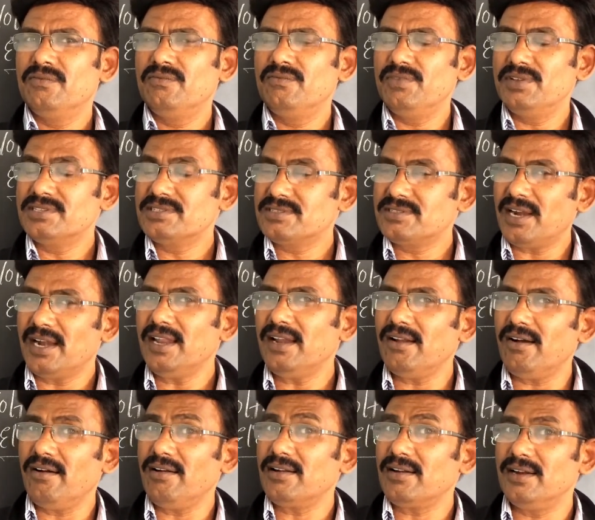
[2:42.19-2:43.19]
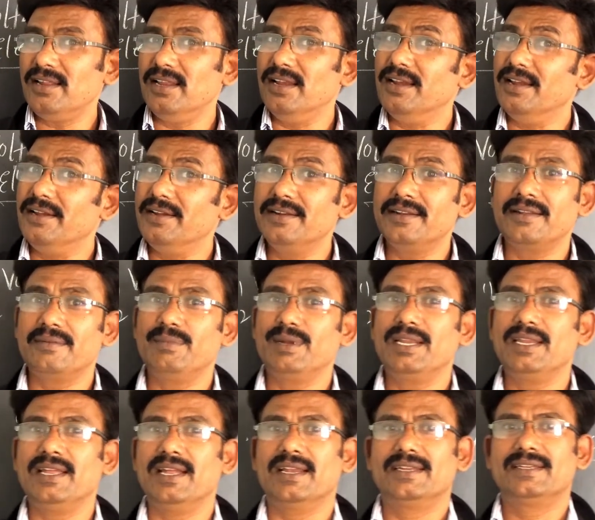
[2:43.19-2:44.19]
We studied already in
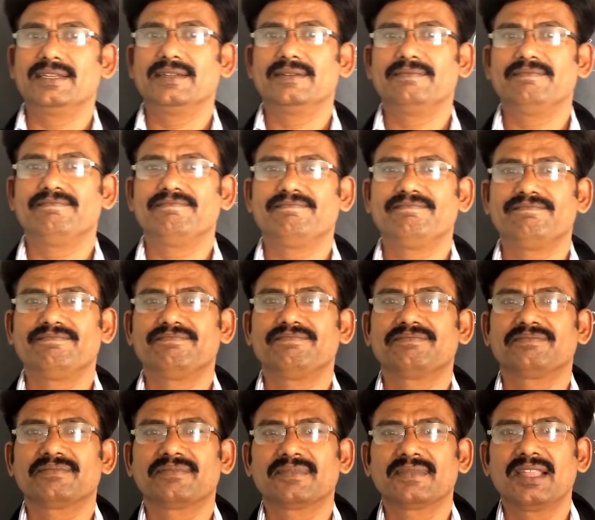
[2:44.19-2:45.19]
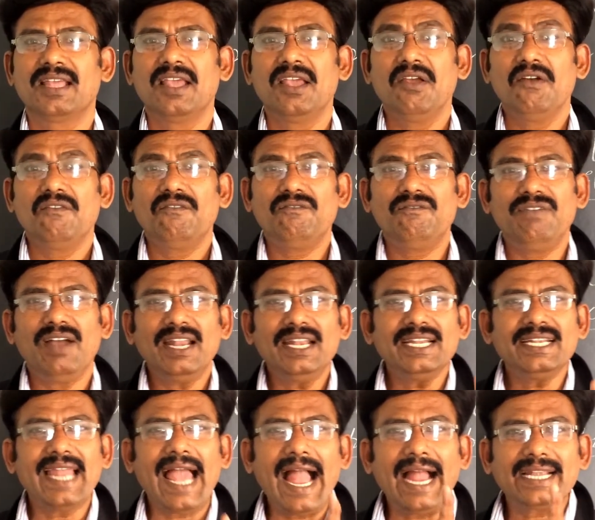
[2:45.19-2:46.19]
intermediate. When
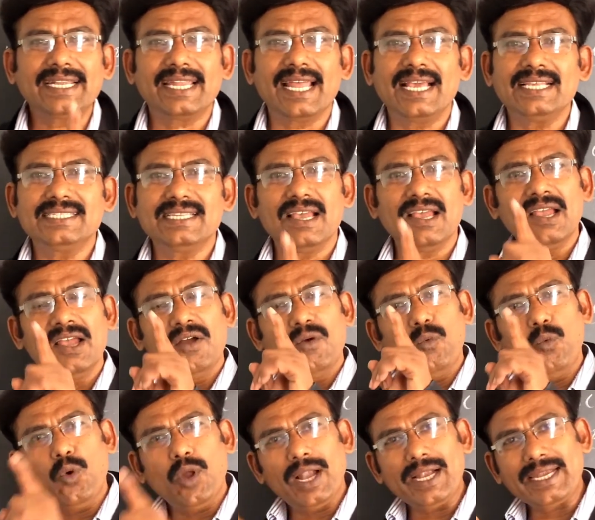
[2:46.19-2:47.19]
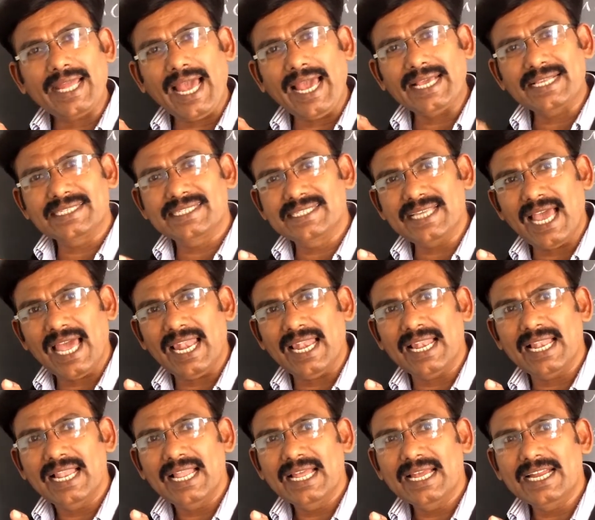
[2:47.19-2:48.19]
it acts as a voltaic
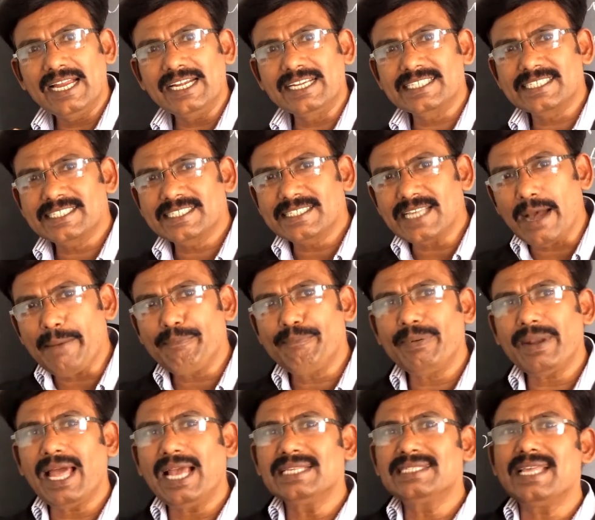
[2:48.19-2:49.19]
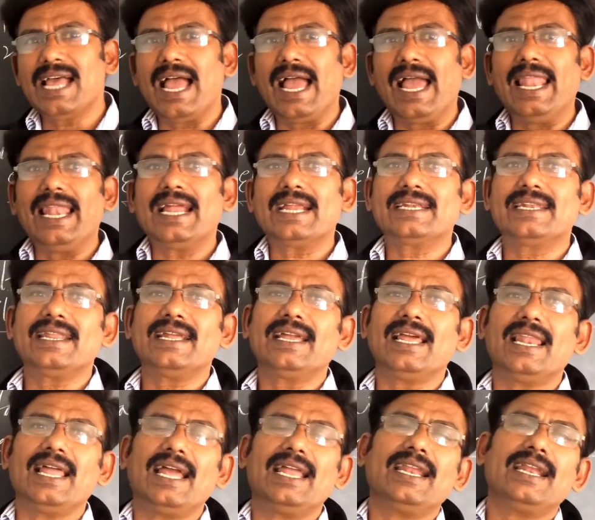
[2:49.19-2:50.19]
cell, it supplies the
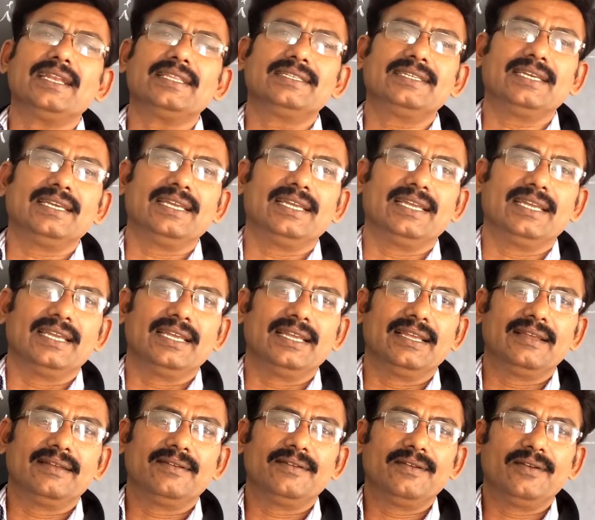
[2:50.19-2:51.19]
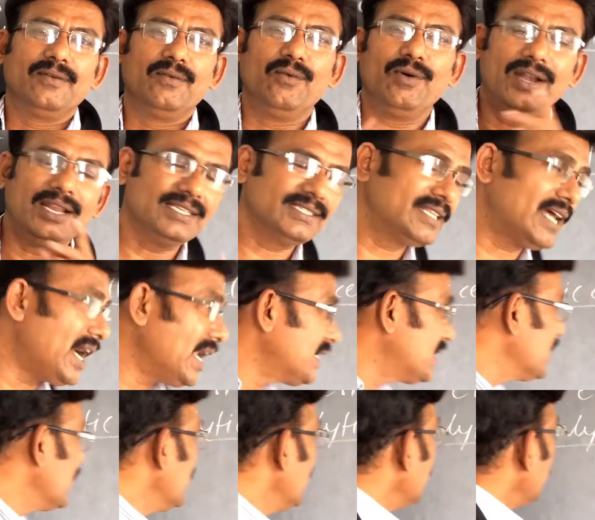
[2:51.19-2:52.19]
electrical energy. What is that?